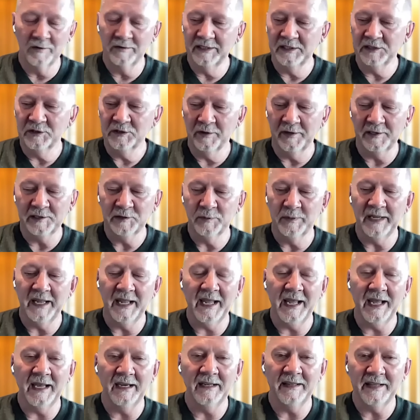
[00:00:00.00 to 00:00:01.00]
only choice
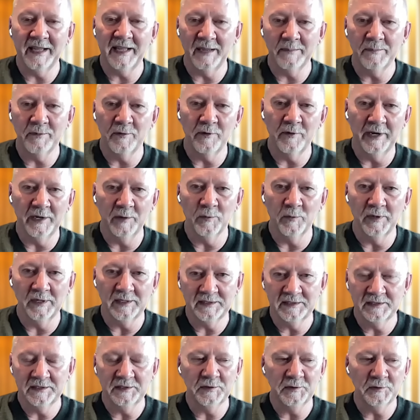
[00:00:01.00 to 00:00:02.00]
we had at that point
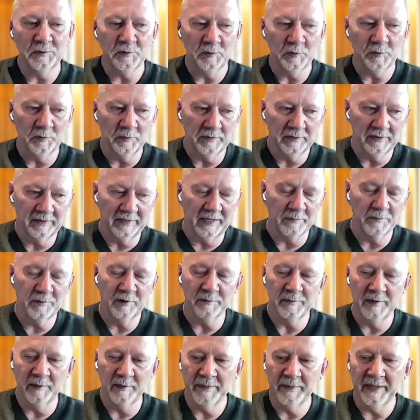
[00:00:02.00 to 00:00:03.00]
was to they
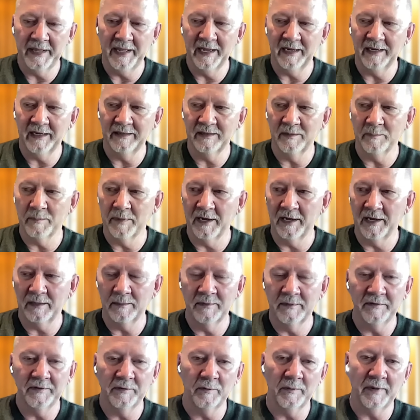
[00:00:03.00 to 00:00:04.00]
put me back in the
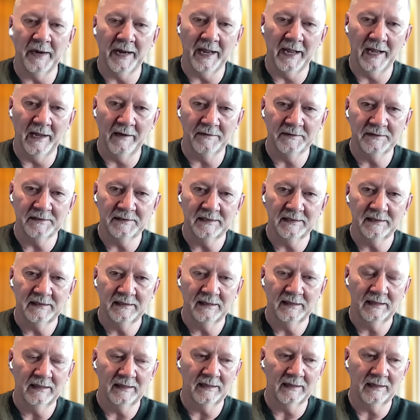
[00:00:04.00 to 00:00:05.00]
bottom of the raft
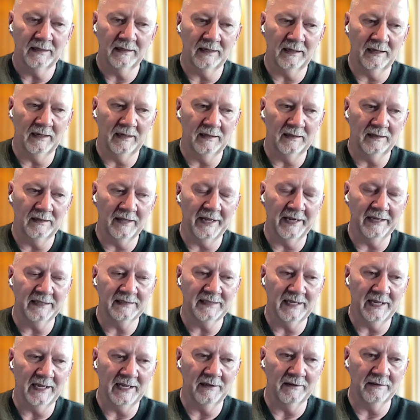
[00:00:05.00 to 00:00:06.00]
uh,
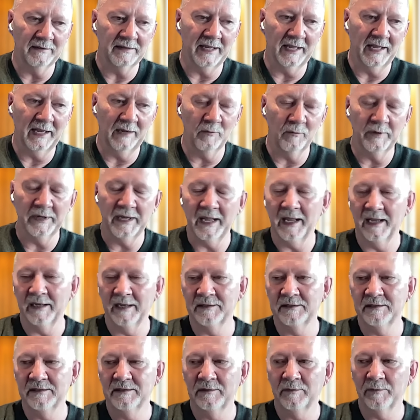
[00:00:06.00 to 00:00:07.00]
lying down, and we
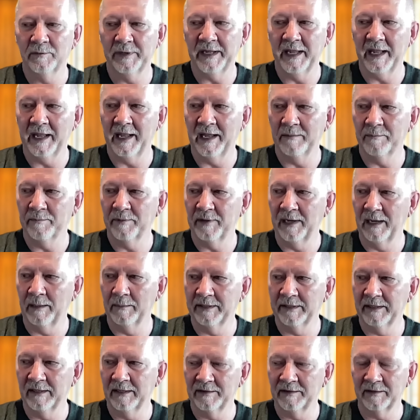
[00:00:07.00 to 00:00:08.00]
had we had
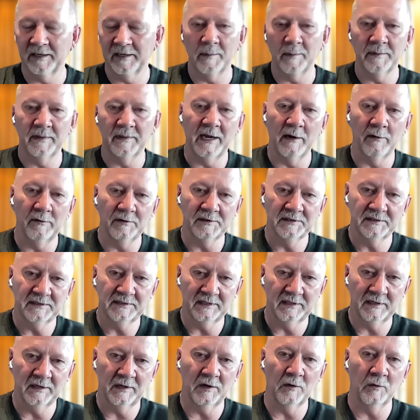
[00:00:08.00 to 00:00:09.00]
probably another couple hours
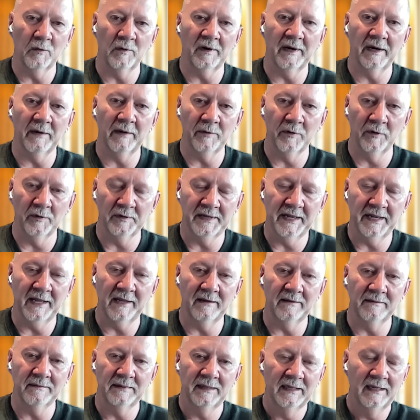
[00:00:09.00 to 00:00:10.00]
to go where I rode
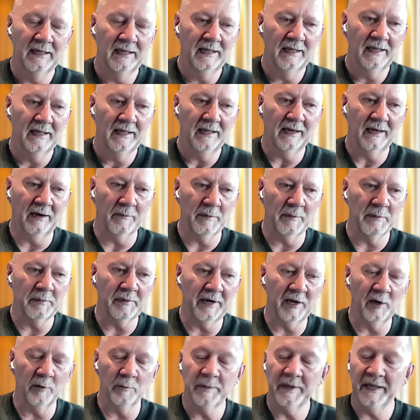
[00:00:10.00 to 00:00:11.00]
down. I
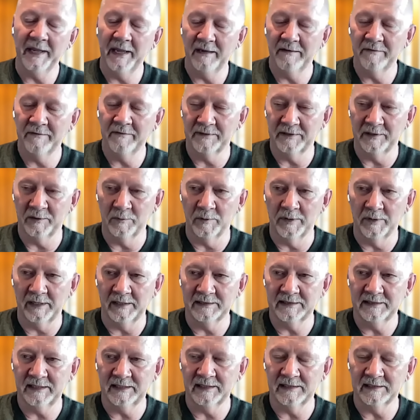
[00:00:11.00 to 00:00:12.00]
remember how painful it
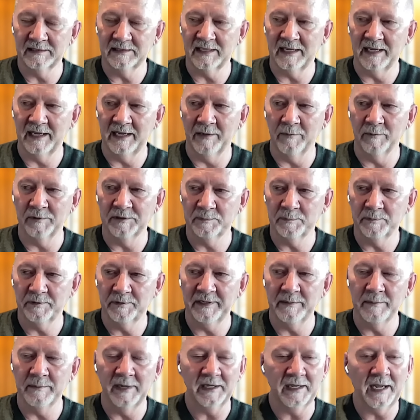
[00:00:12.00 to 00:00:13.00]
was because I was
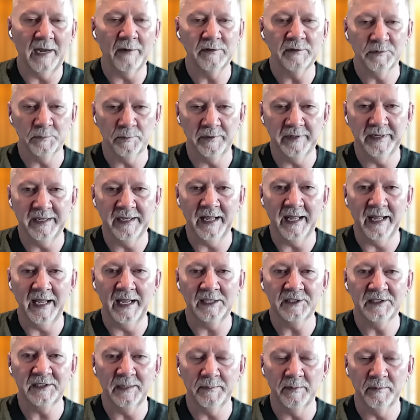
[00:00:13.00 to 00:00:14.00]
pretty much I was pretty
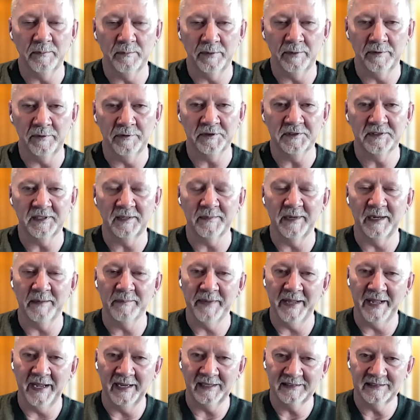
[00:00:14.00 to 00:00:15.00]
gashed up and bruised on my
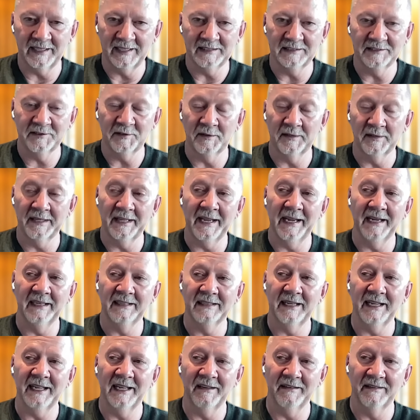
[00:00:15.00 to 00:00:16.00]
backside, so
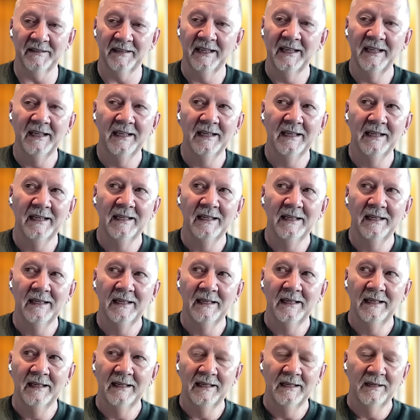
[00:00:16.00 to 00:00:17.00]
laying down
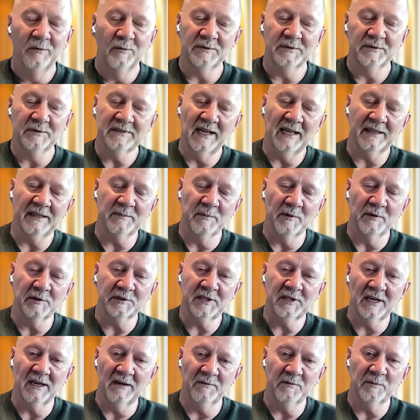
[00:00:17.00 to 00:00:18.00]
was not the
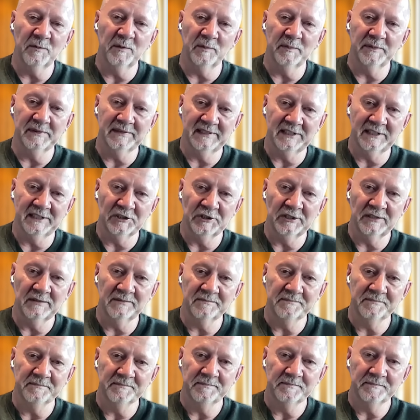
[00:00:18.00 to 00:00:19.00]
most comfortable
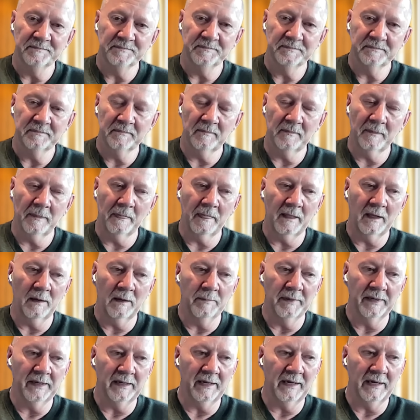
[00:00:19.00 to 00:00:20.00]
position.
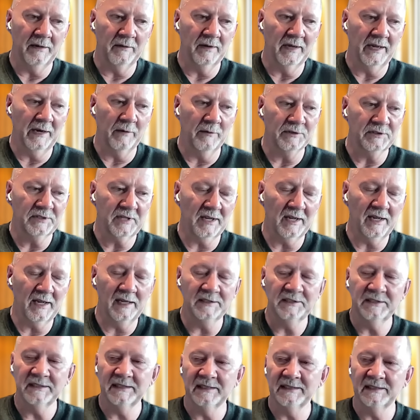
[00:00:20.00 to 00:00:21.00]
But I, I was
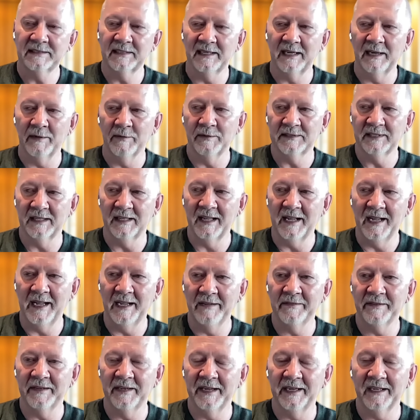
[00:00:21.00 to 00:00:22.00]
conscious and I was
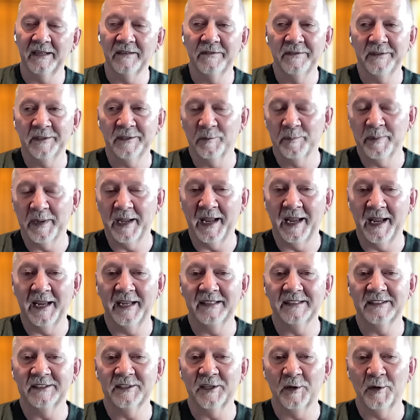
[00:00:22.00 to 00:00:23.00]
alive and I could feel
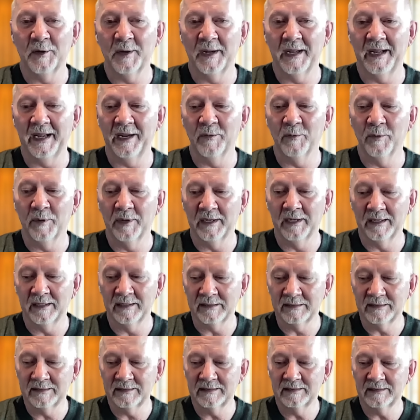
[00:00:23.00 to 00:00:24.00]
pain, so I
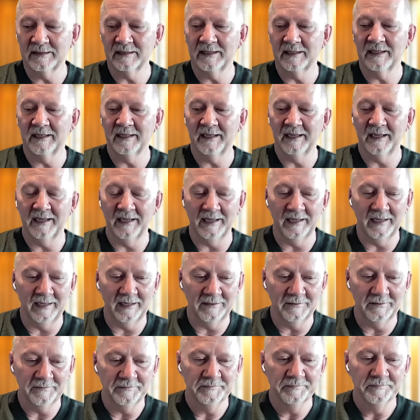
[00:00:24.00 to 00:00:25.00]
was
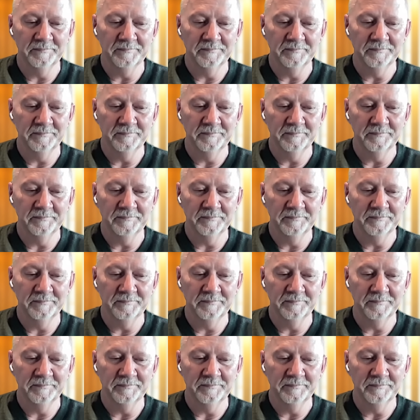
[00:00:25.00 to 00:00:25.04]
uh,